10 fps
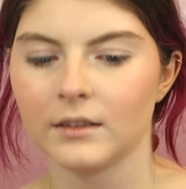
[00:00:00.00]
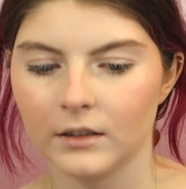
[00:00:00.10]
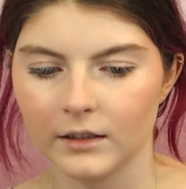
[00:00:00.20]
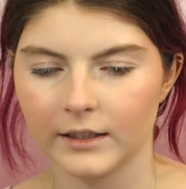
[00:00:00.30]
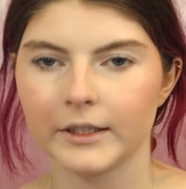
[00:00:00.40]

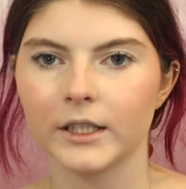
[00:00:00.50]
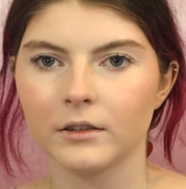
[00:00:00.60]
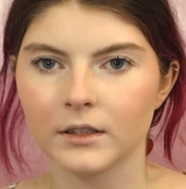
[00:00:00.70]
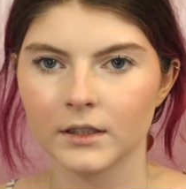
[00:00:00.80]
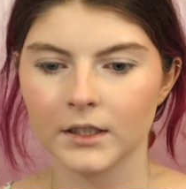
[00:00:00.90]
Oh, there we go.
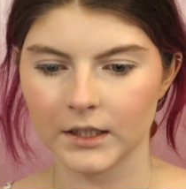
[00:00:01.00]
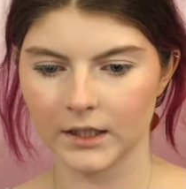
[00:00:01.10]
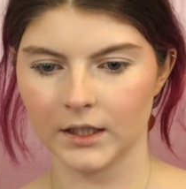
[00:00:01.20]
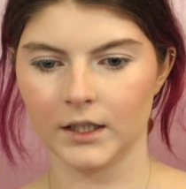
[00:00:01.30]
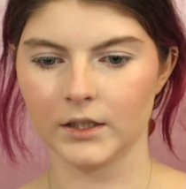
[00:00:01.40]

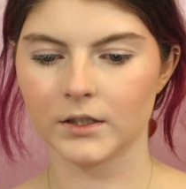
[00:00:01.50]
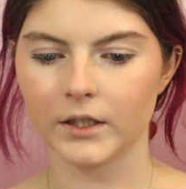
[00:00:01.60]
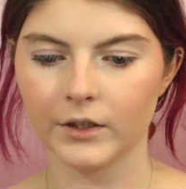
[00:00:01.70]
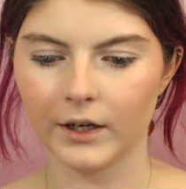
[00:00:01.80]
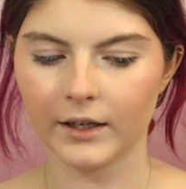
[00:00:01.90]

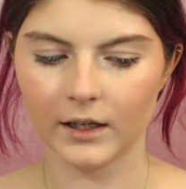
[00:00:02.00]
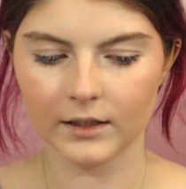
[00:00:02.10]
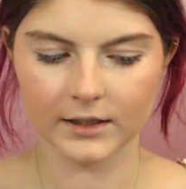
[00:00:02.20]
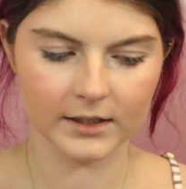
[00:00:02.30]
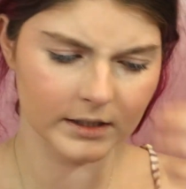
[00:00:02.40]
So I
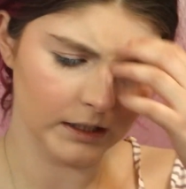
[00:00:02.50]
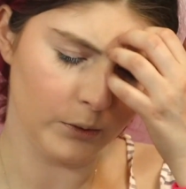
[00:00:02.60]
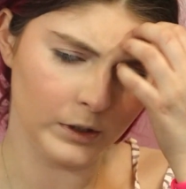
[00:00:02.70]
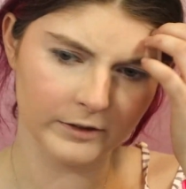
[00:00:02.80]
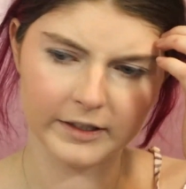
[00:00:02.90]
got this in like
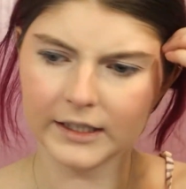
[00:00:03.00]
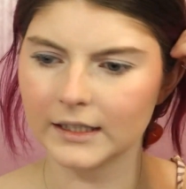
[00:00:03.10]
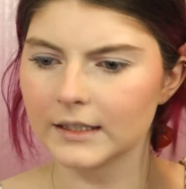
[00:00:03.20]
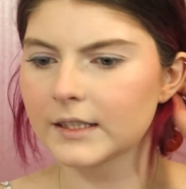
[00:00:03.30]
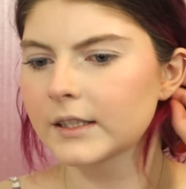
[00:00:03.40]
one of
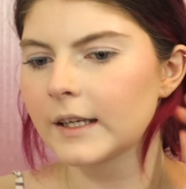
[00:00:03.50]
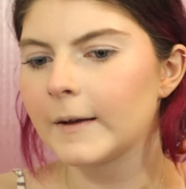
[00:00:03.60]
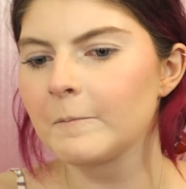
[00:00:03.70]
his